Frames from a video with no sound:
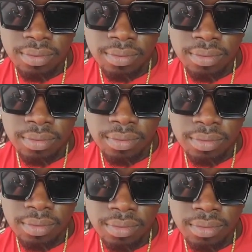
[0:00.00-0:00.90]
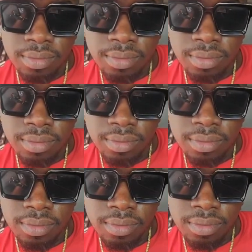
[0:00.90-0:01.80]

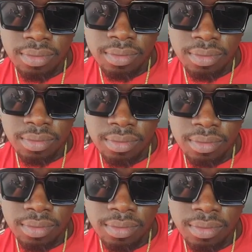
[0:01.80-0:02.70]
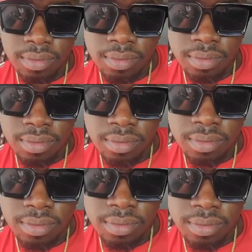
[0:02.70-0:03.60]

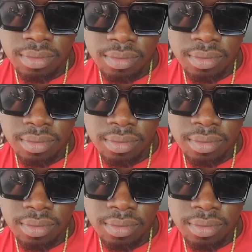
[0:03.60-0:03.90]
[no speech]